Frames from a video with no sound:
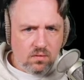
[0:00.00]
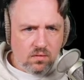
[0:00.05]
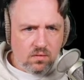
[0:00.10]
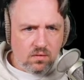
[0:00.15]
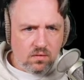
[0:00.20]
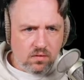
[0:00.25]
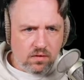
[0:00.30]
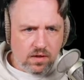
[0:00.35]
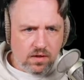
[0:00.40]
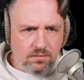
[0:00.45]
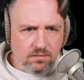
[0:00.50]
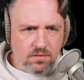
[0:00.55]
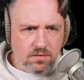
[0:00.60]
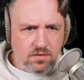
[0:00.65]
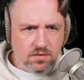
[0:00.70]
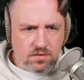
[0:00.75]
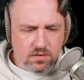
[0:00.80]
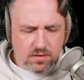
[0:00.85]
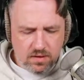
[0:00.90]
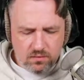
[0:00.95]
Okay,
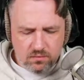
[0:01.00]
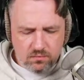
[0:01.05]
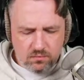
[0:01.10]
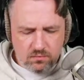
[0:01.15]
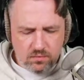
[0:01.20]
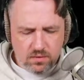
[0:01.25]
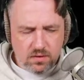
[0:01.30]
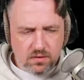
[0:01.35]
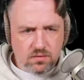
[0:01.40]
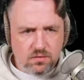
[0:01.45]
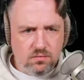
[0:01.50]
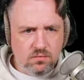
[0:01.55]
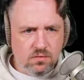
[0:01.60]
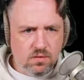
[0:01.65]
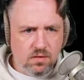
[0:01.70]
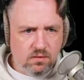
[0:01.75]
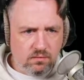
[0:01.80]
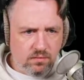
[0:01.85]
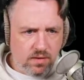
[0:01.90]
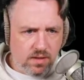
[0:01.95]
so now we do
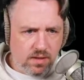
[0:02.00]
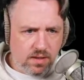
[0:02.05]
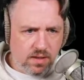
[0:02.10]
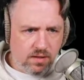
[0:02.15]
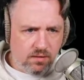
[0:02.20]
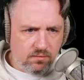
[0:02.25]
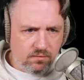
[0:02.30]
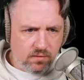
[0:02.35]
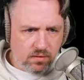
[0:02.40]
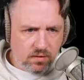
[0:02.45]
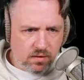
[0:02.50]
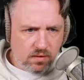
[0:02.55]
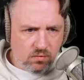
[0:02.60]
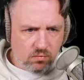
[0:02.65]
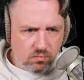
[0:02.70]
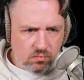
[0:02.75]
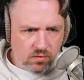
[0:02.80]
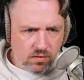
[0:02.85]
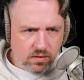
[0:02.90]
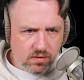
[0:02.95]
already have a
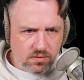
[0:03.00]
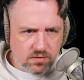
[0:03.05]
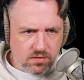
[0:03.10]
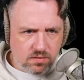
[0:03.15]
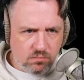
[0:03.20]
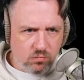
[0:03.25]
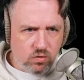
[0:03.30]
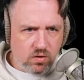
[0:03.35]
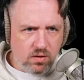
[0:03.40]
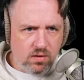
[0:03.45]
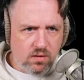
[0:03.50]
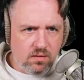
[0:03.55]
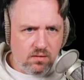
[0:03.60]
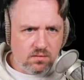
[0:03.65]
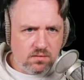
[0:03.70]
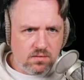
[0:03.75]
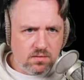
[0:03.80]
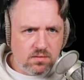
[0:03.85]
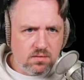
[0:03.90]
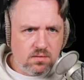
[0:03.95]
coordinate somewhere
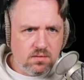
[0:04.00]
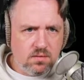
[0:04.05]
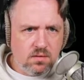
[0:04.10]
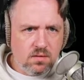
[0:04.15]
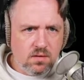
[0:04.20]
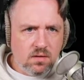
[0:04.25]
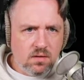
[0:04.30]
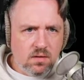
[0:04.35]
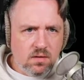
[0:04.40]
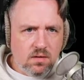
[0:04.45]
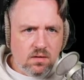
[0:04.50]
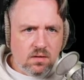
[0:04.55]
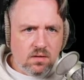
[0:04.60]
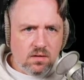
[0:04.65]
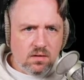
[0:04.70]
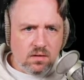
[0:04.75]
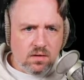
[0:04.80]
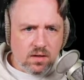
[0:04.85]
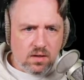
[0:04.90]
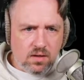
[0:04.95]
else,
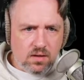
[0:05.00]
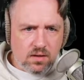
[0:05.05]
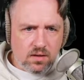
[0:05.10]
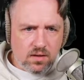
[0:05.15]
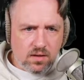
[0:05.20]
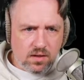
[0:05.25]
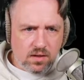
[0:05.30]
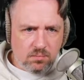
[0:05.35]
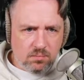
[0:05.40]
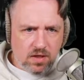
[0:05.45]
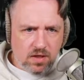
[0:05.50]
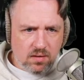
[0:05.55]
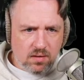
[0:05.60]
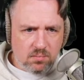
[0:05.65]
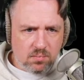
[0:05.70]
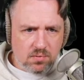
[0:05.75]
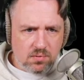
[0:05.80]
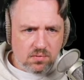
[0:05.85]
not in height map.